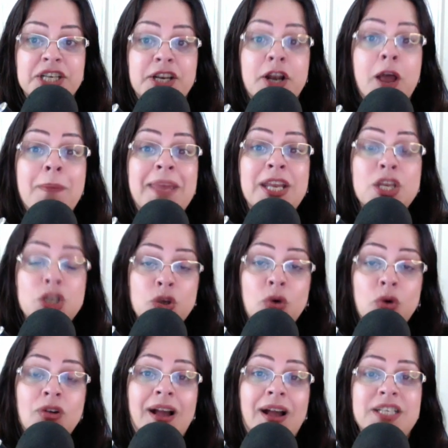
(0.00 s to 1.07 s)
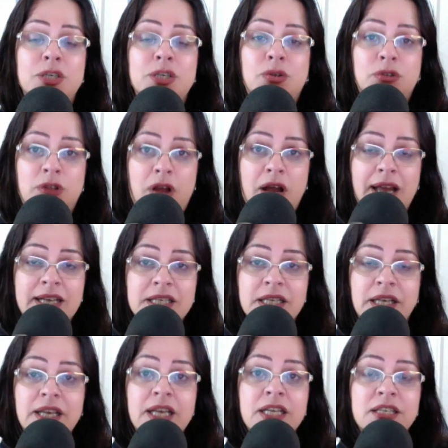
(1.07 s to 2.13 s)
And I mean your ideal client
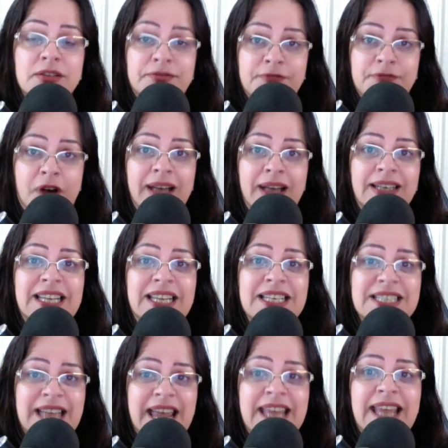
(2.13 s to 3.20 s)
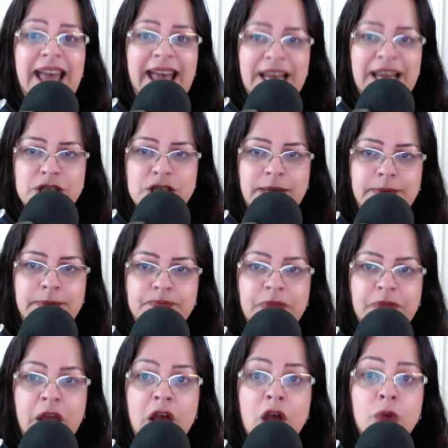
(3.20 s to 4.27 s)
to finally take action,
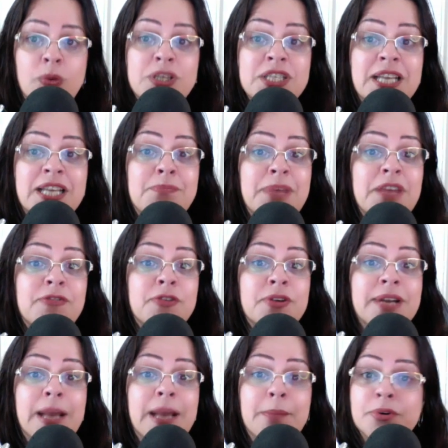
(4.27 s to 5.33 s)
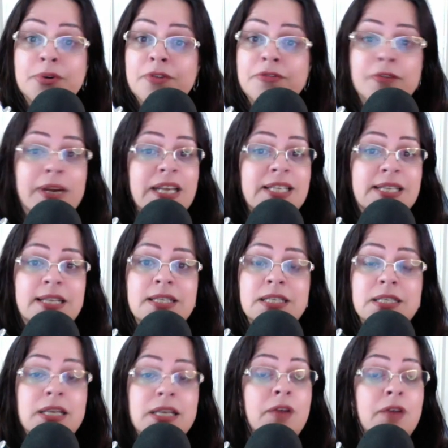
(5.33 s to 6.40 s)
which can be for a number of
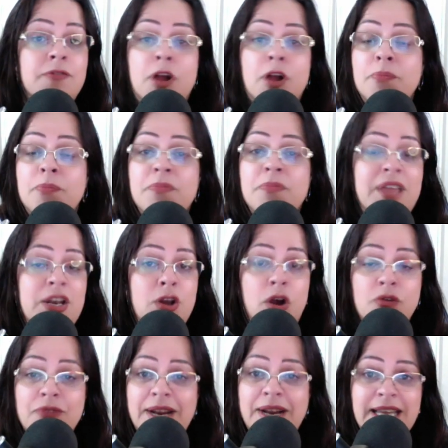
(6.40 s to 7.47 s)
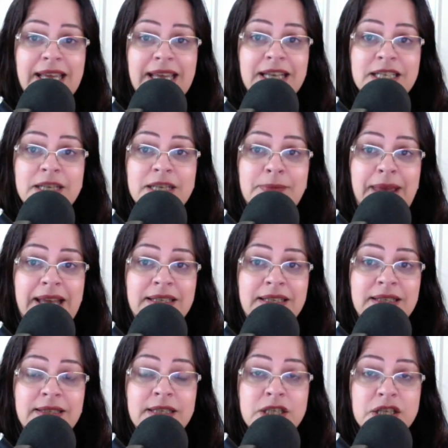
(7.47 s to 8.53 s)
reasons, from they're not ready yet to make a
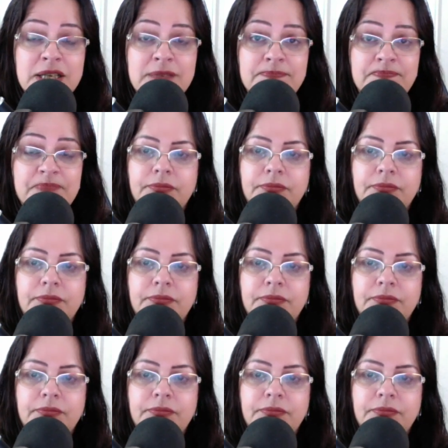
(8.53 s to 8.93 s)
decision.